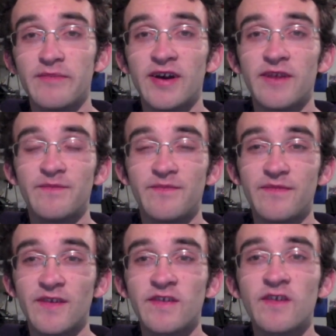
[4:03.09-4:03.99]
But
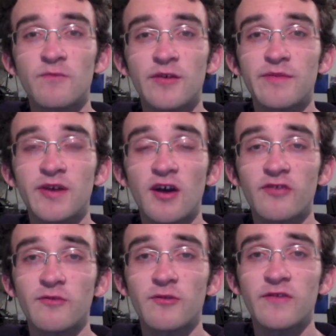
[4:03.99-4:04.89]
this is one of the big
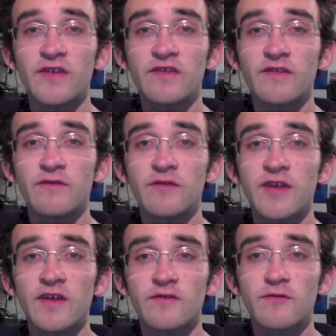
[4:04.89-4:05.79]
Oscar movies of
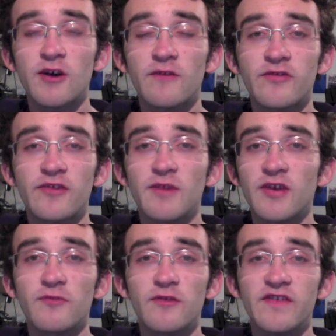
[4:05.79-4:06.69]
2012, so you might
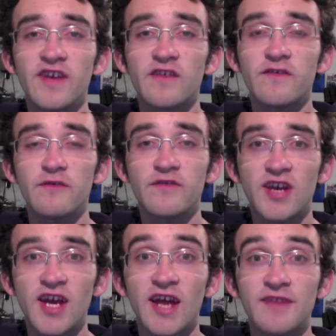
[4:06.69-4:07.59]
as well see it as soon as you
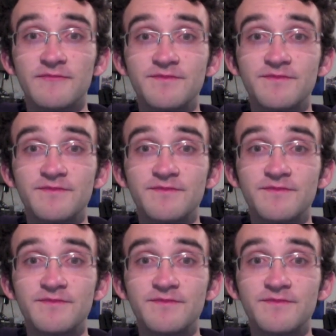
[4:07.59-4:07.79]
can.